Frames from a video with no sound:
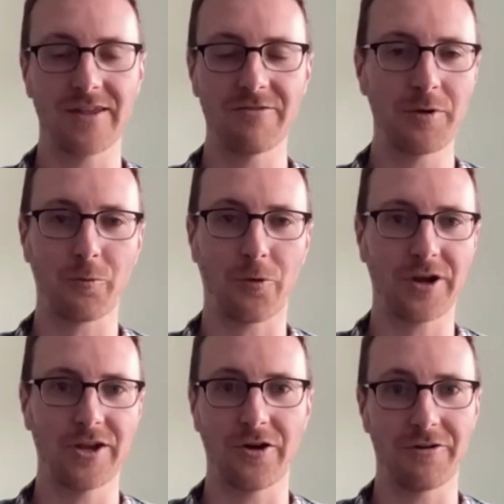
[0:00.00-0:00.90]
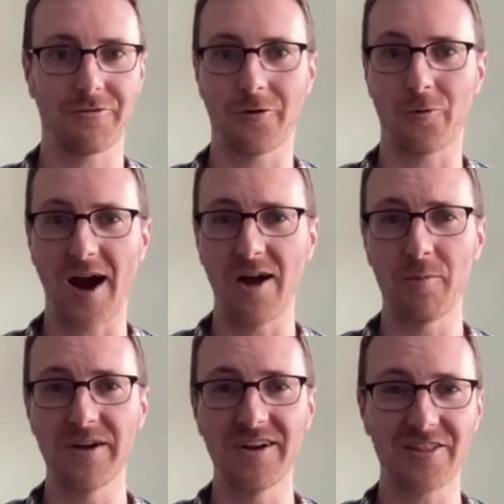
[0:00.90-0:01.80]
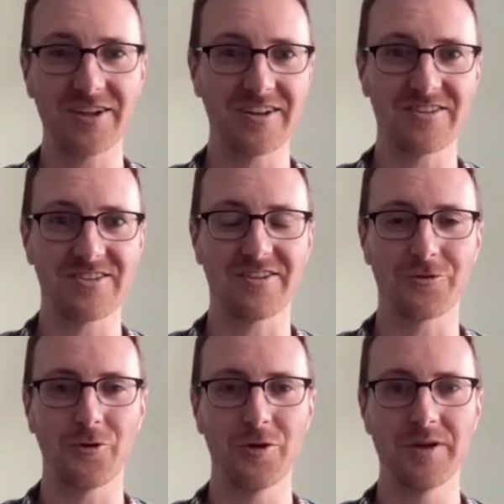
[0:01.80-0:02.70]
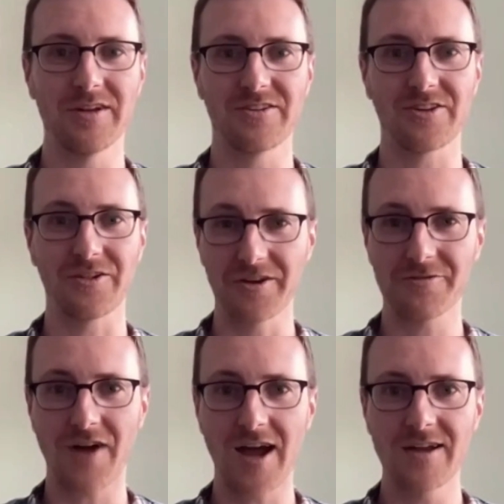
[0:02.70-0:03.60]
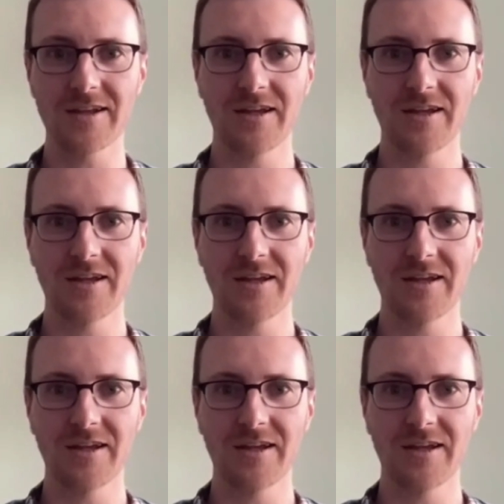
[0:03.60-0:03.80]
They've been working on it for a while, but nothing has really been solidified.